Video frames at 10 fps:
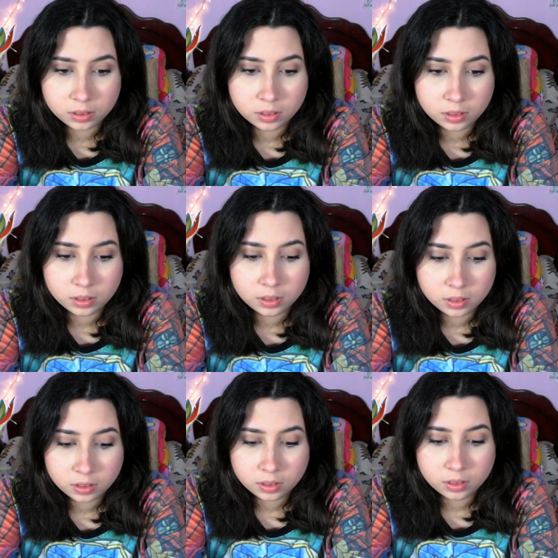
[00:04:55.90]
Something
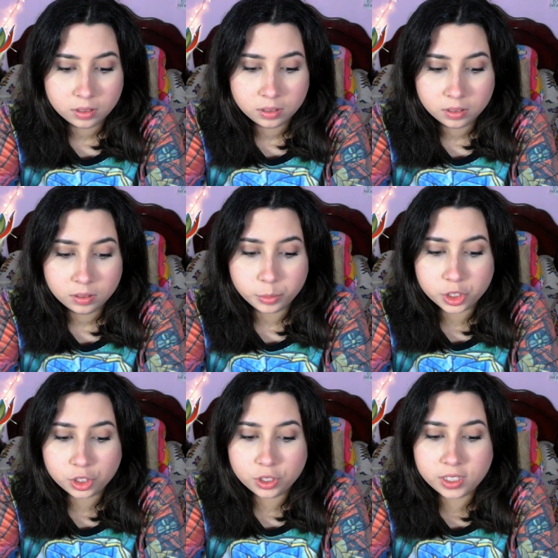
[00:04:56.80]
better.
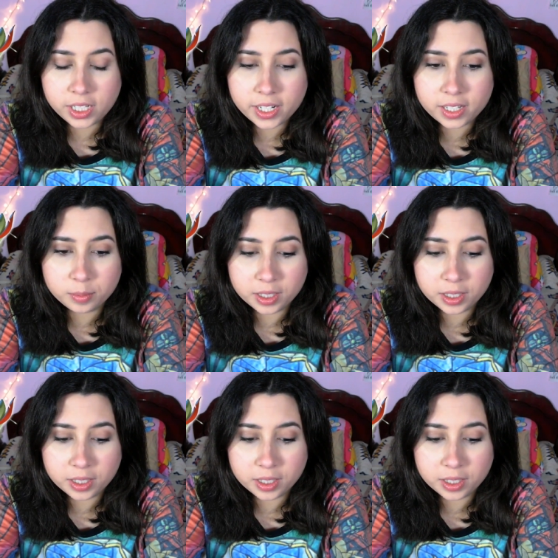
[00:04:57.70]
But you didn't